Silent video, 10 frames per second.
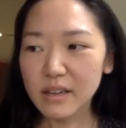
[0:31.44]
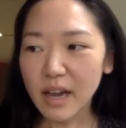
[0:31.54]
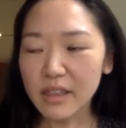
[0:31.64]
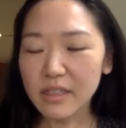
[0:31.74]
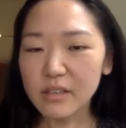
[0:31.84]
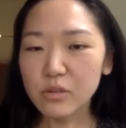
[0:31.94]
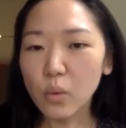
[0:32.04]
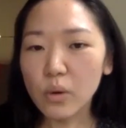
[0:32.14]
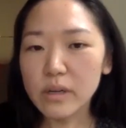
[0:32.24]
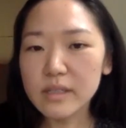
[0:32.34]
I think the
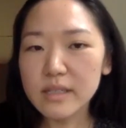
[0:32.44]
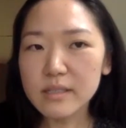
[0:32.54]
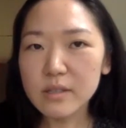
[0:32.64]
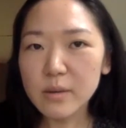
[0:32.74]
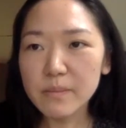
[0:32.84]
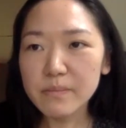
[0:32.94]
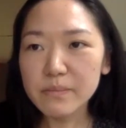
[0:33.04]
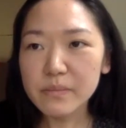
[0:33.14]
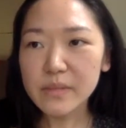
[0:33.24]
organism